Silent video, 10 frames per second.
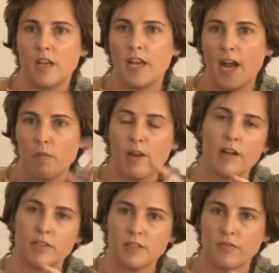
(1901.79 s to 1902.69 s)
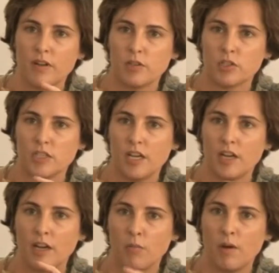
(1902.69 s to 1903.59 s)
Now we have a different
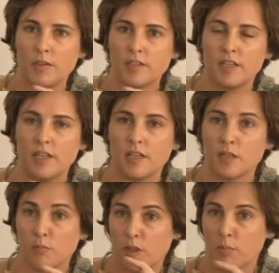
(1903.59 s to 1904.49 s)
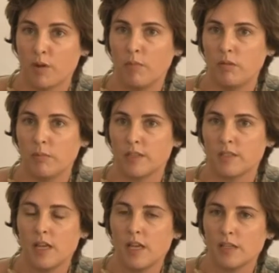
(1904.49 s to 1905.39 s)
understanding of what the city is and what the problem is